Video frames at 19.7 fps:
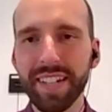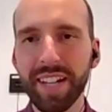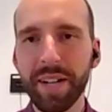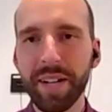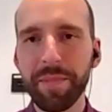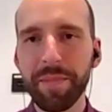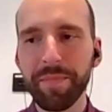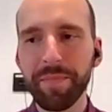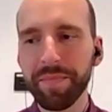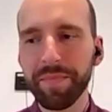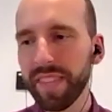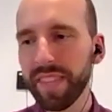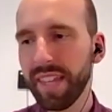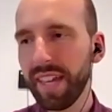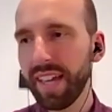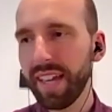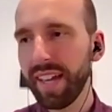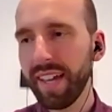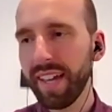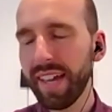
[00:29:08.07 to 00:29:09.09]

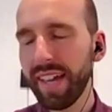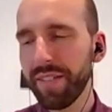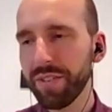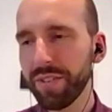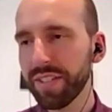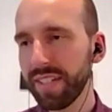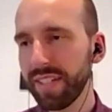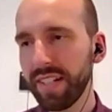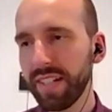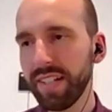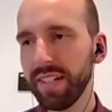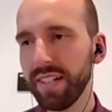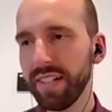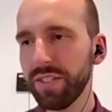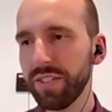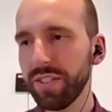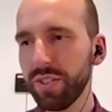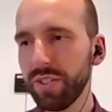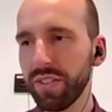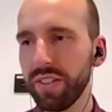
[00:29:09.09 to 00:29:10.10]
every
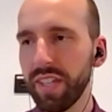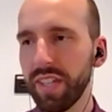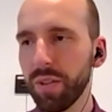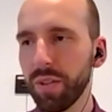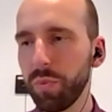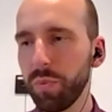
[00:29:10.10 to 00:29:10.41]
seller should think,